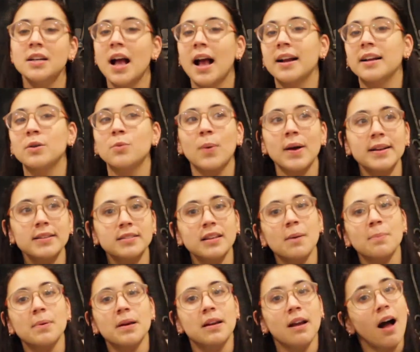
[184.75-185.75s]
And he wakes
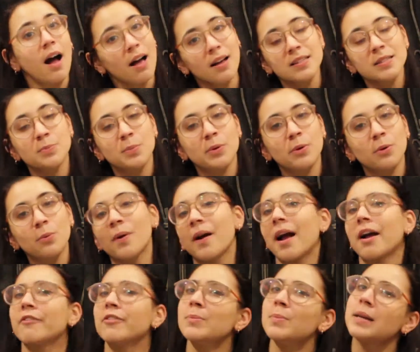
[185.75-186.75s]
up in a hospital
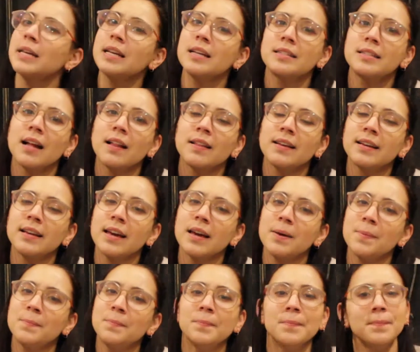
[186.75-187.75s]
where everybody is telling
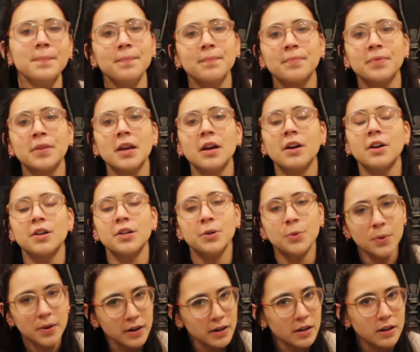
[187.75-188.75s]
him, you
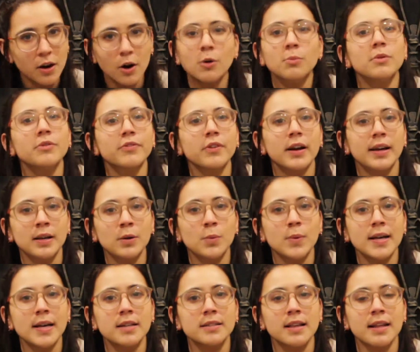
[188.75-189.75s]
were in a coma for 8
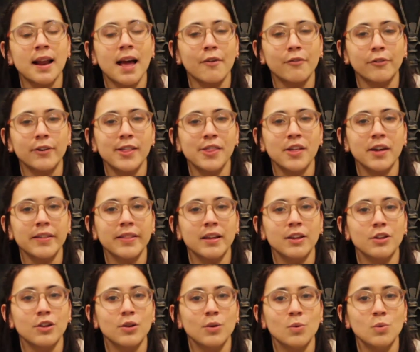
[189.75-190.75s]
weeks, and everything
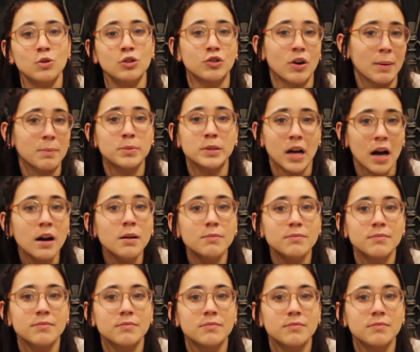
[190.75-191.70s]
that you dreamt up